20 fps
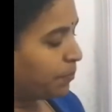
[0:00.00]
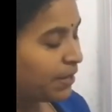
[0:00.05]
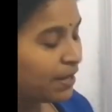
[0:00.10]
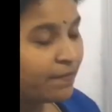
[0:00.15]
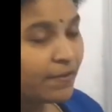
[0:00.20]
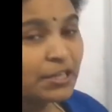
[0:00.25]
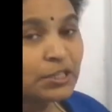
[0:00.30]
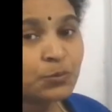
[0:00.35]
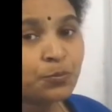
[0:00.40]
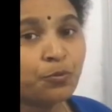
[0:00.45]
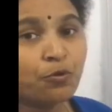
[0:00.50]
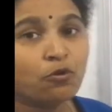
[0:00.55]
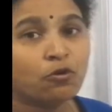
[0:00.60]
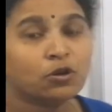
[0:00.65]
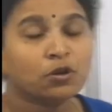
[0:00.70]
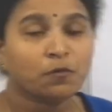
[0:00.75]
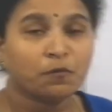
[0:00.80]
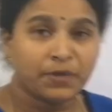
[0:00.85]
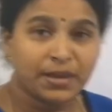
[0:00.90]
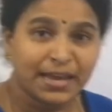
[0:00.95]
previous
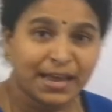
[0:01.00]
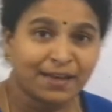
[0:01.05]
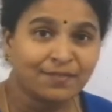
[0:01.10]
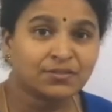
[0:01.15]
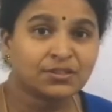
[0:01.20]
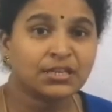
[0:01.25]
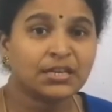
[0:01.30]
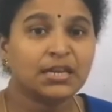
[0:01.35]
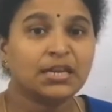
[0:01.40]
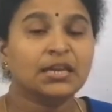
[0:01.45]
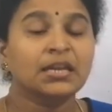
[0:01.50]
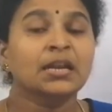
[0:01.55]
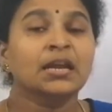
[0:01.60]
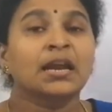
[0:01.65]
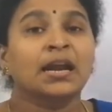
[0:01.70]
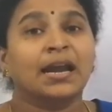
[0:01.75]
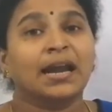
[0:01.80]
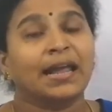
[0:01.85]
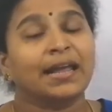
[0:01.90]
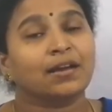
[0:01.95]
board we have seen
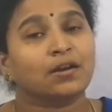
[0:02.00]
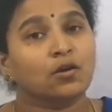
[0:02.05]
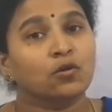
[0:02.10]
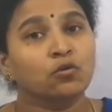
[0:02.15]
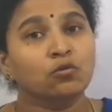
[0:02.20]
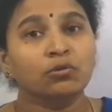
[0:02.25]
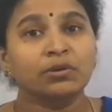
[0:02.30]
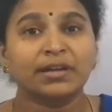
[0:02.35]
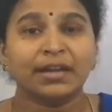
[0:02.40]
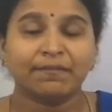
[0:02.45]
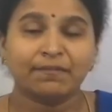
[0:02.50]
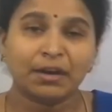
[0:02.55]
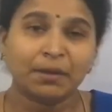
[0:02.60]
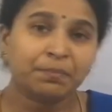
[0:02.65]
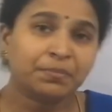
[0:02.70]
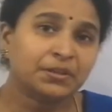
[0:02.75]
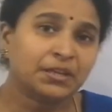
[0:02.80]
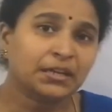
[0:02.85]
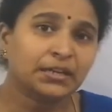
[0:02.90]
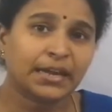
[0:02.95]
like who
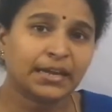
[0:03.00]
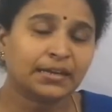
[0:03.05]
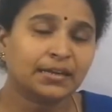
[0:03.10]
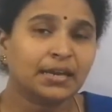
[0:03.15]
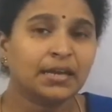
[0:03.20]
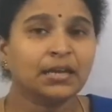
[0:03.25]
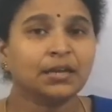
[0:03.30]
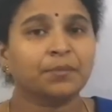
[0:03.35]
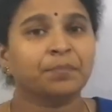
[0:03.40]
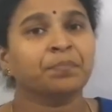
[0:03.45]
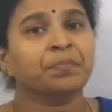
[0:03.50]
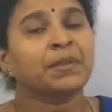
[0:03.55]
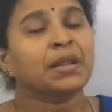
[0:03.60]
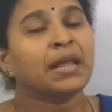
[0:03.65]
developed the technique,